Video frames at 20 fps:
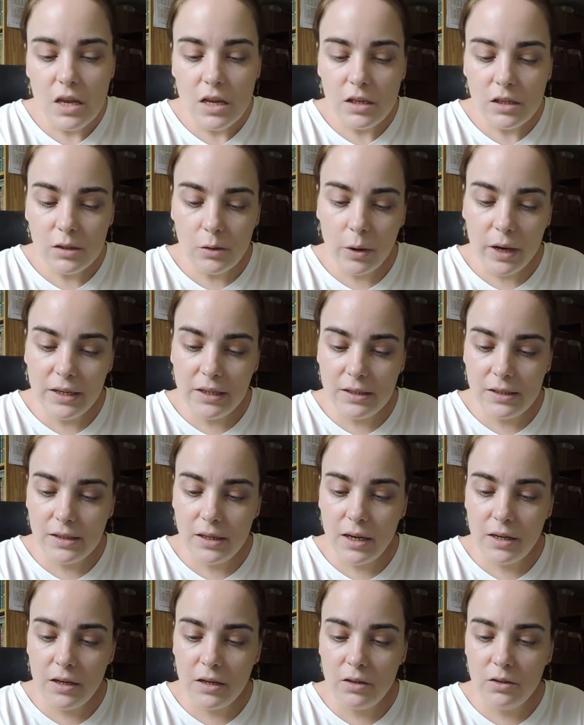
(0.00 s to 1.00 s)
So I
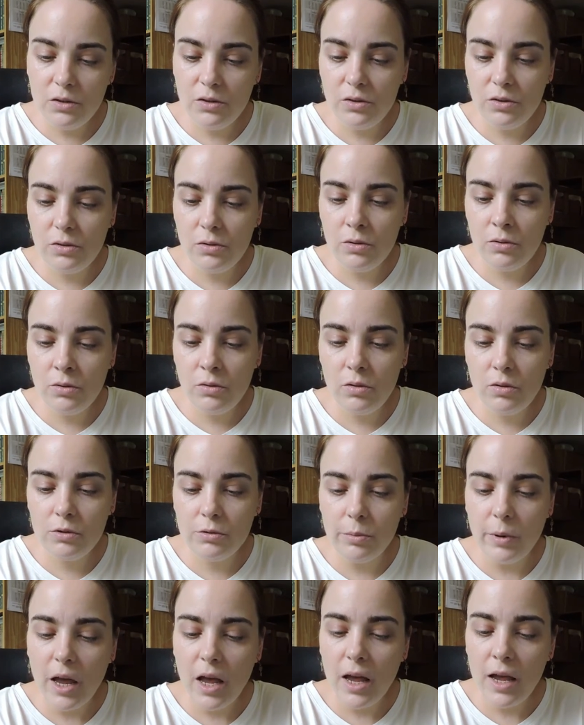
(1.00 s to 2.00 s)
decided to
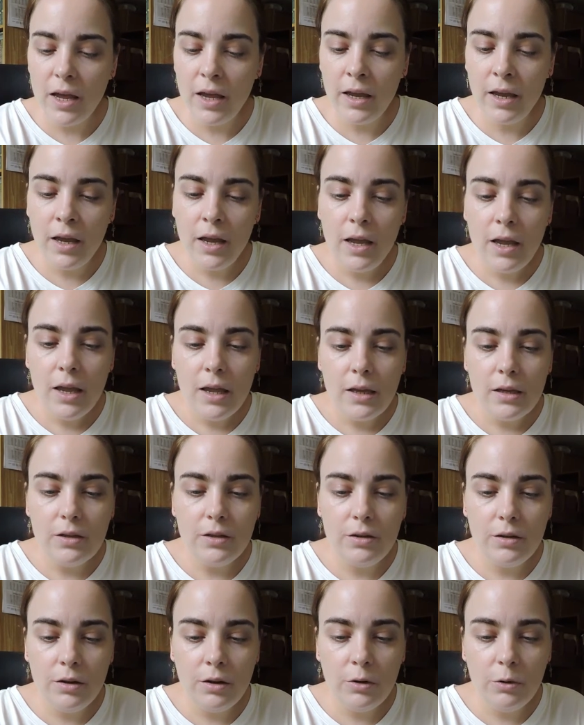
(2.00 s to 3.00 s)
try
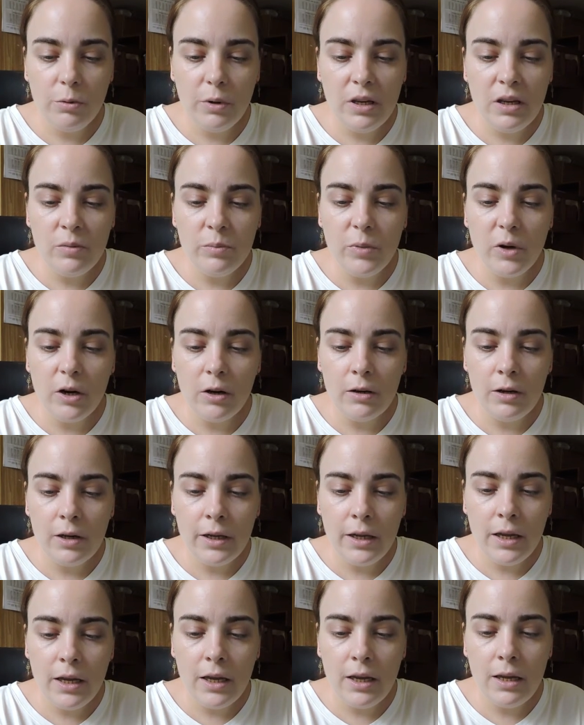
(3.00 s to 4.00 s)
the Green
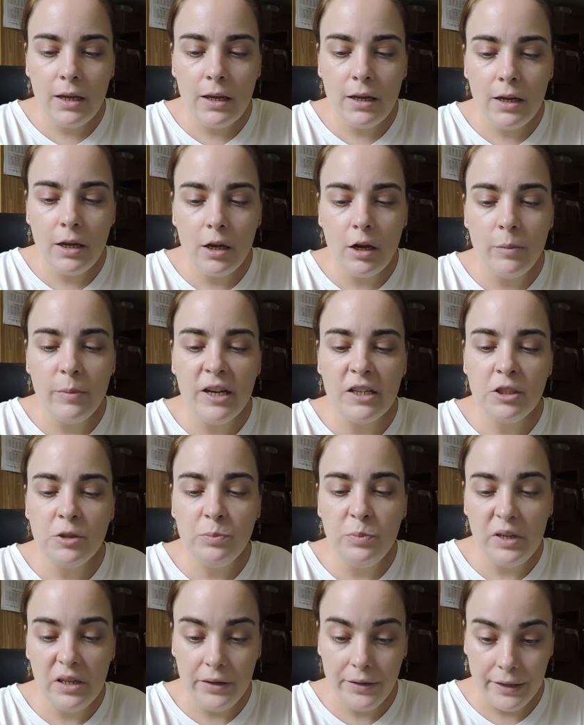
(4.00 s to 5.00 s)
Barley Gommage
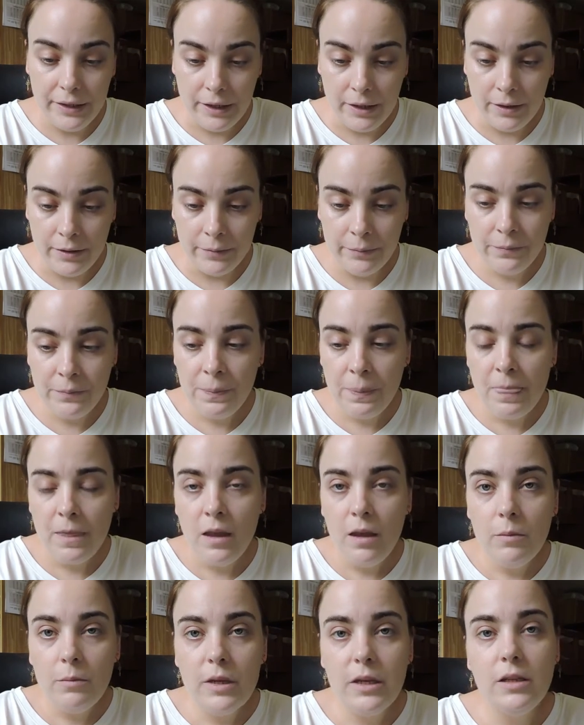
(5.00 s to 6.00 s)
Peeling
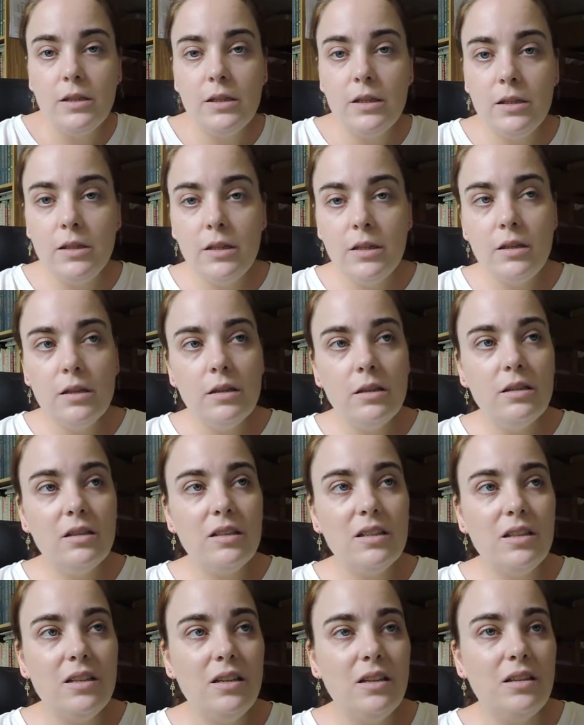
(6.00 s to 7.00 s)
because I needed,
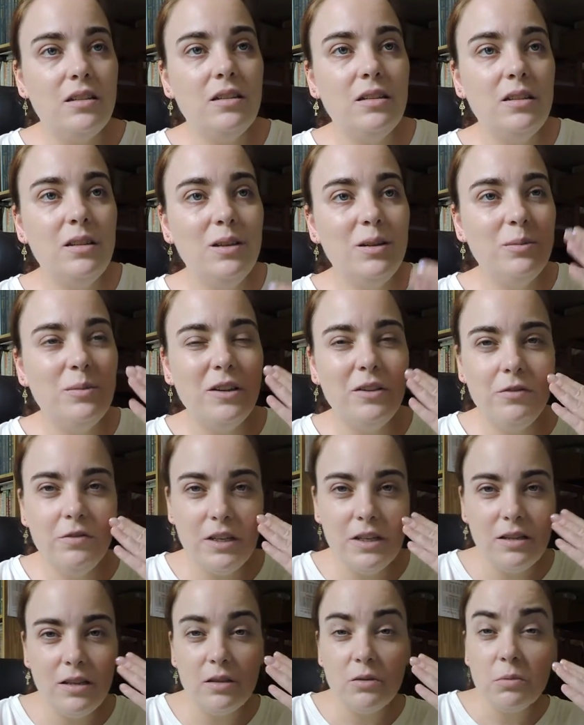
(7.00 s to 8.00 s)
my
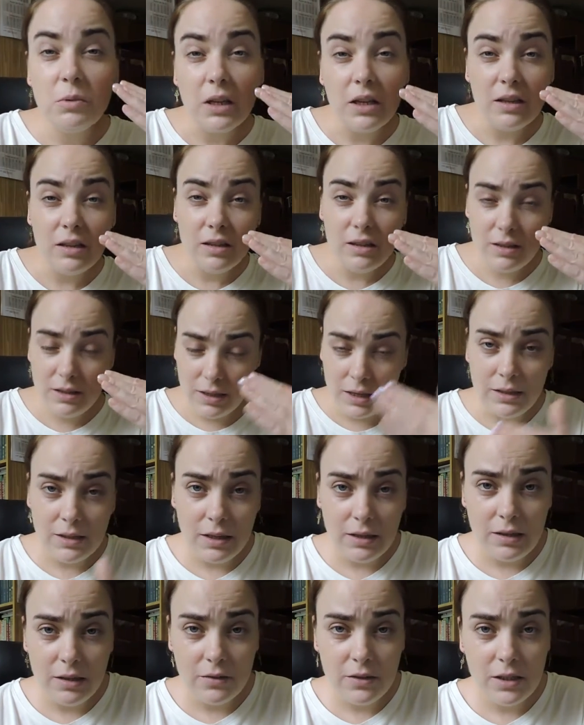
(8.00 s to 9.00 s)
face is really
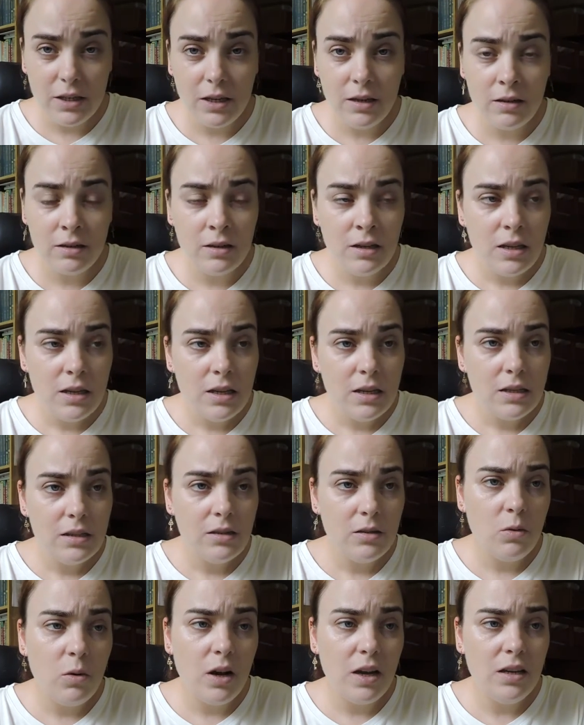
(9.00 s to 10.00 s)
sensitive skin,
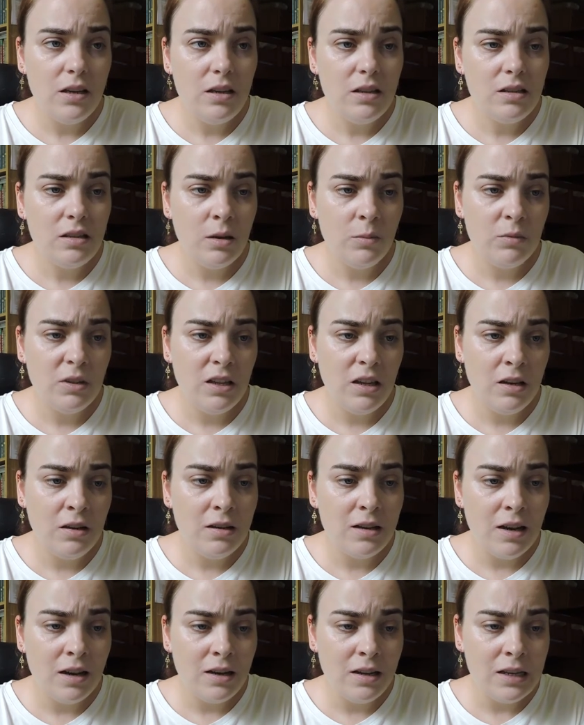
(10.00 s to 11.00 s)
so I need something
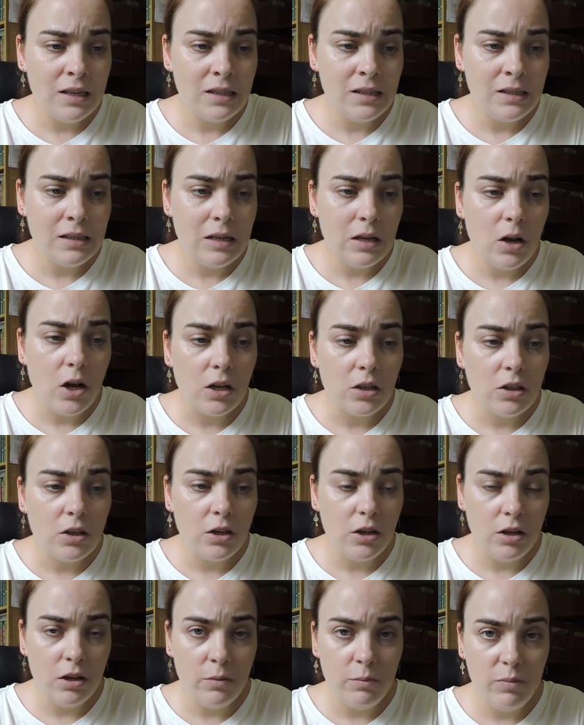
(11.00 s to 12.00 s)
that is not
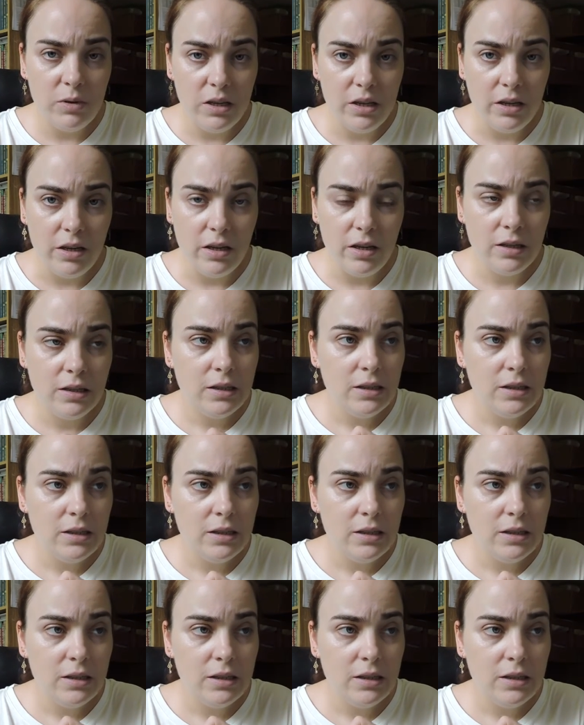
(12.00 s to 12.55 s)
gonna be